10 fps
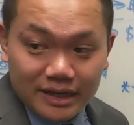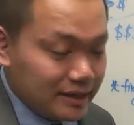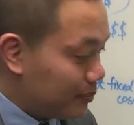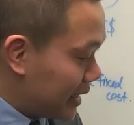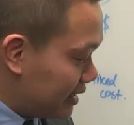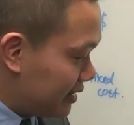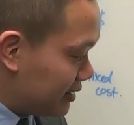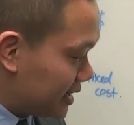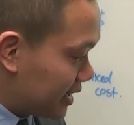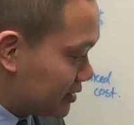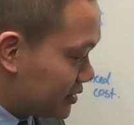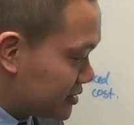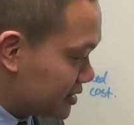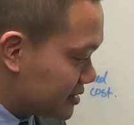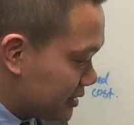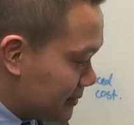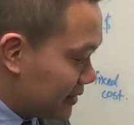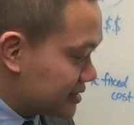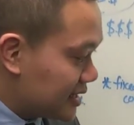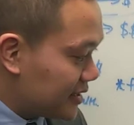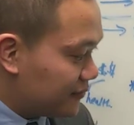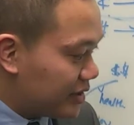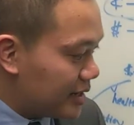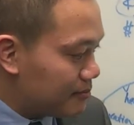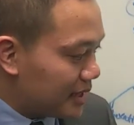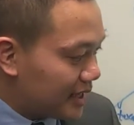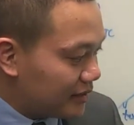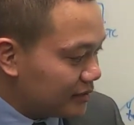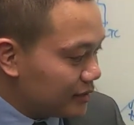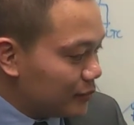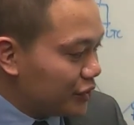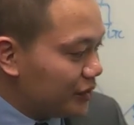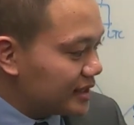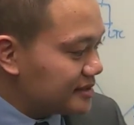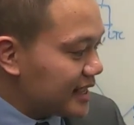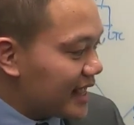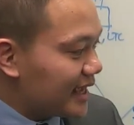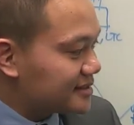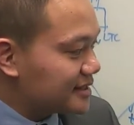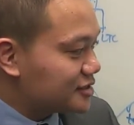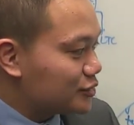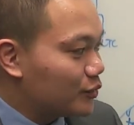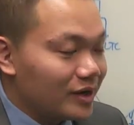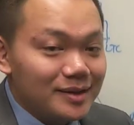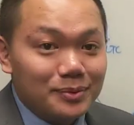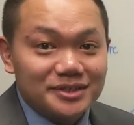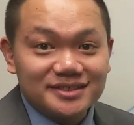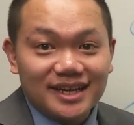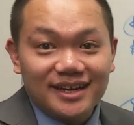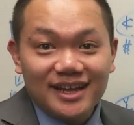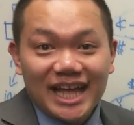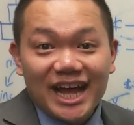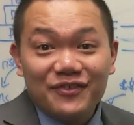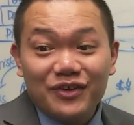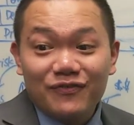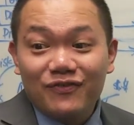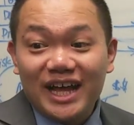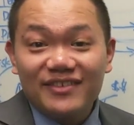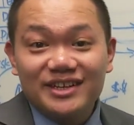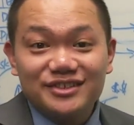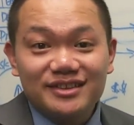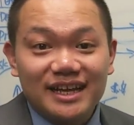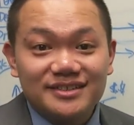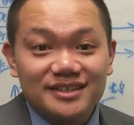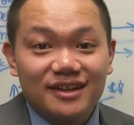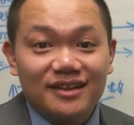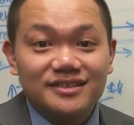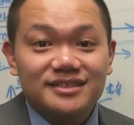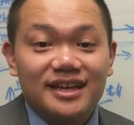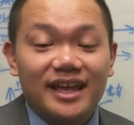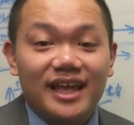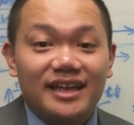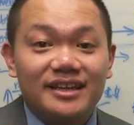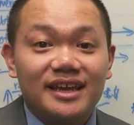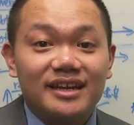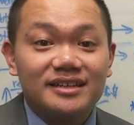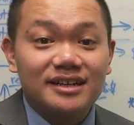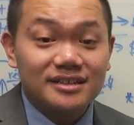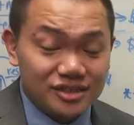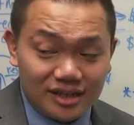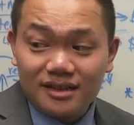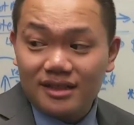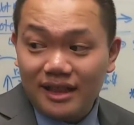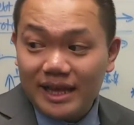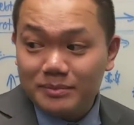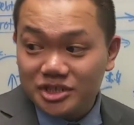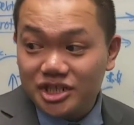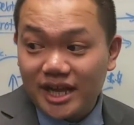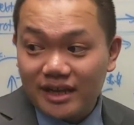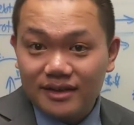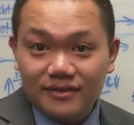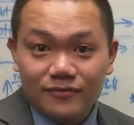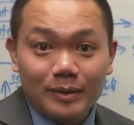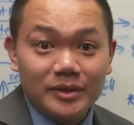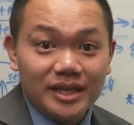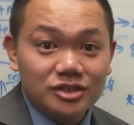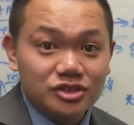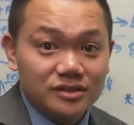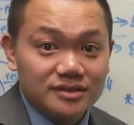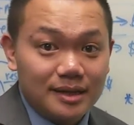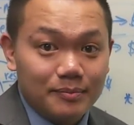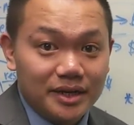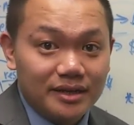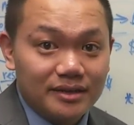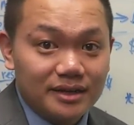Depending on the diagnosis, let's say it's very mild, you get to access 20% of the $500,000 and get a claim check from the insurance company.